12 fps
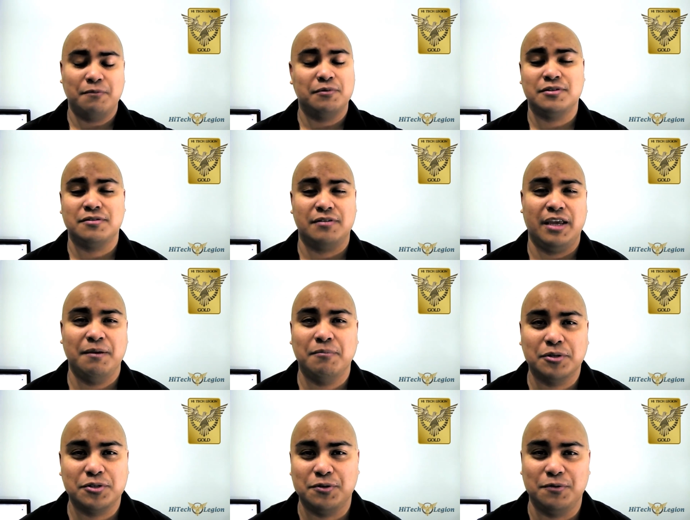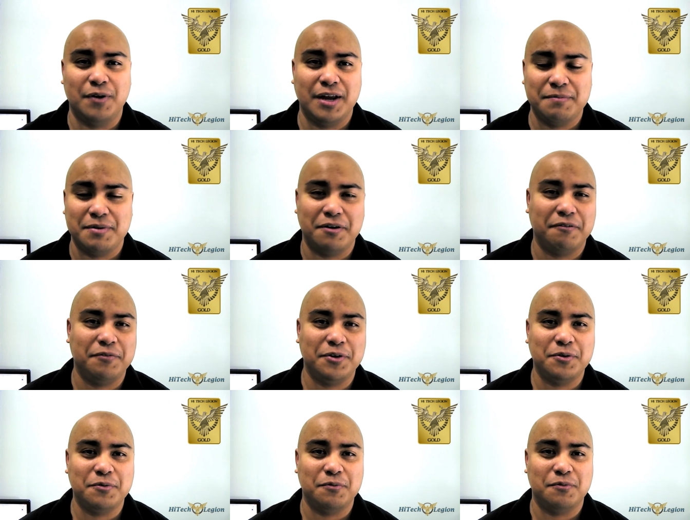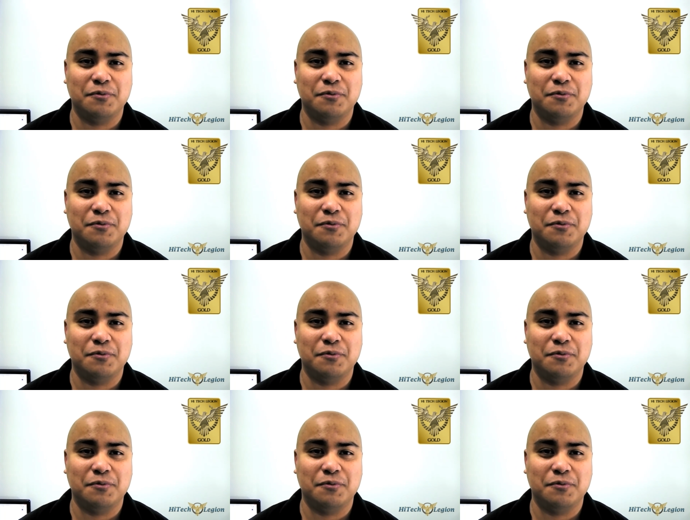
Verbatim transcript: was able to write my review